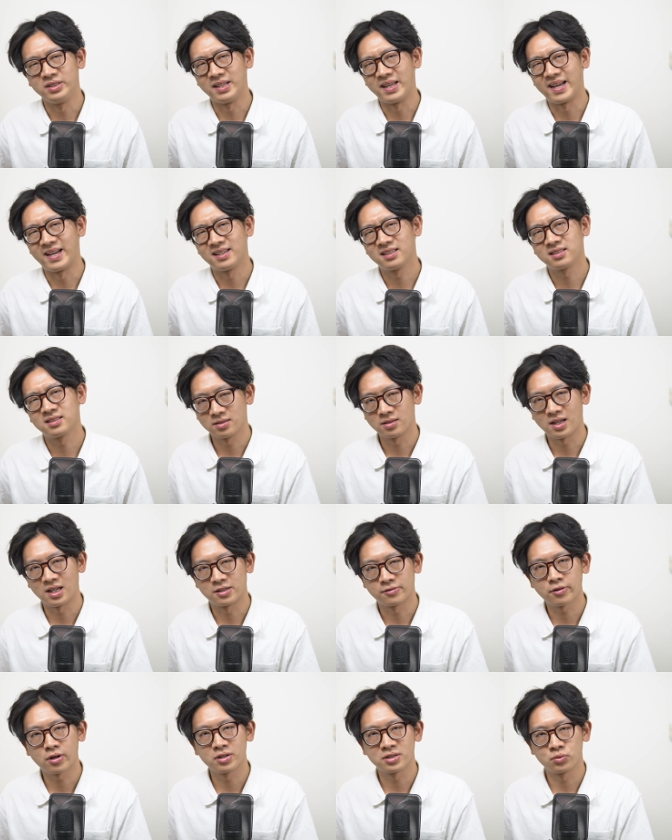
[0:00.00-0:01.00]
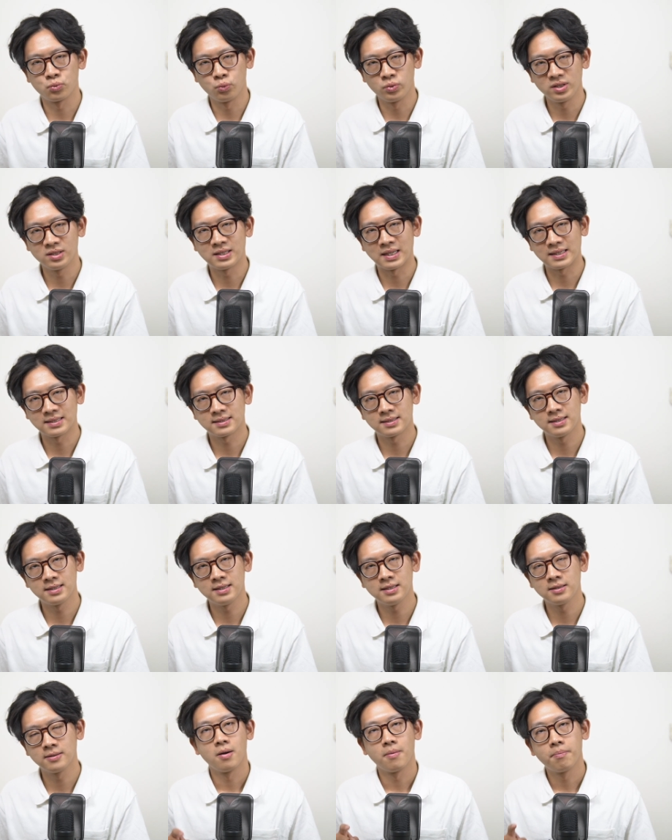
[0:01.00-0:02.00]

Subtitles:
S as far as we tested it,